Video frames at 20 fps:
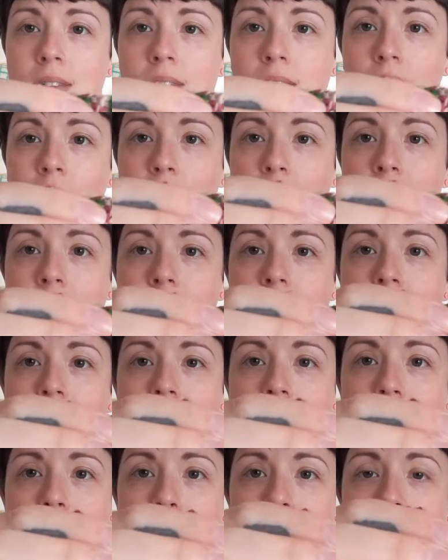So this
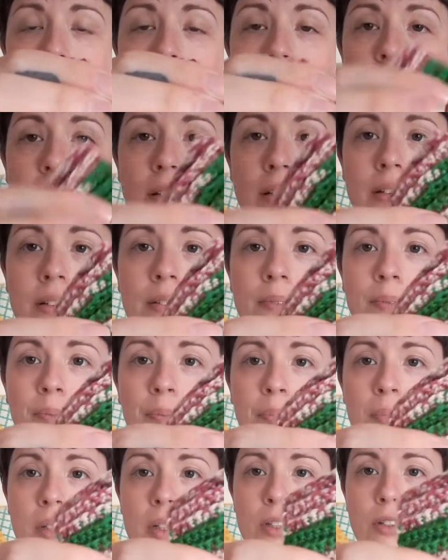seam here,
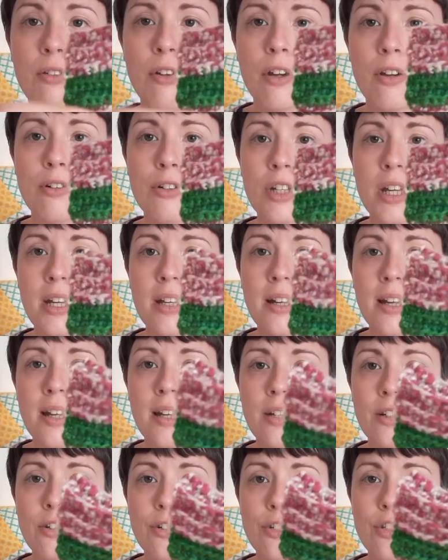this crocheted
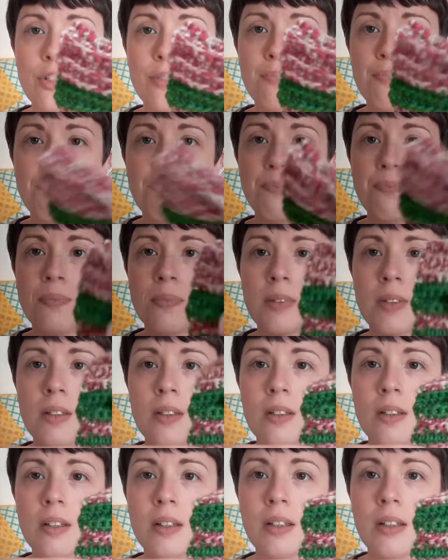edge,
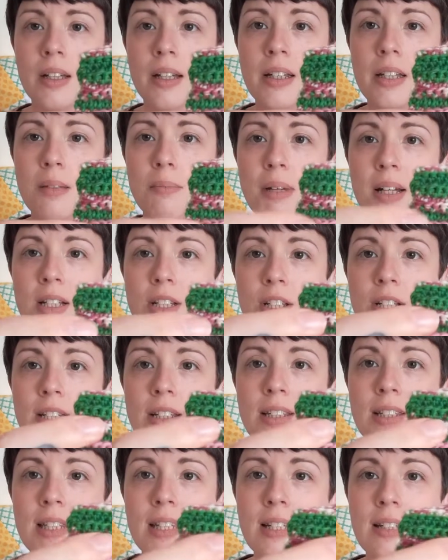kind of
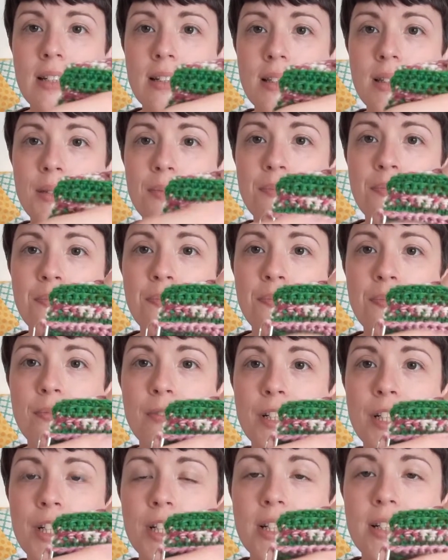matches these
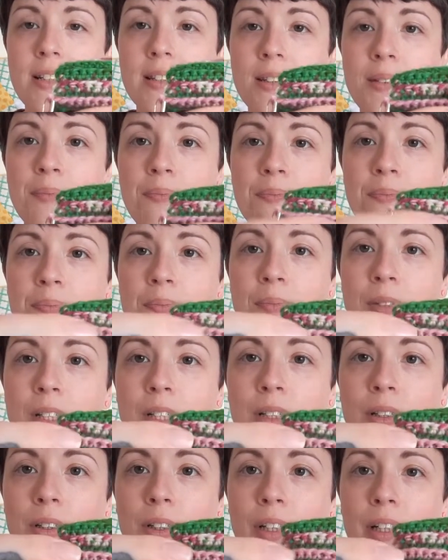ridges when
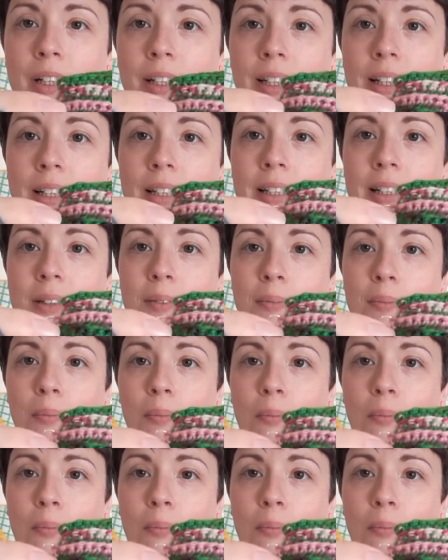you look at it like that.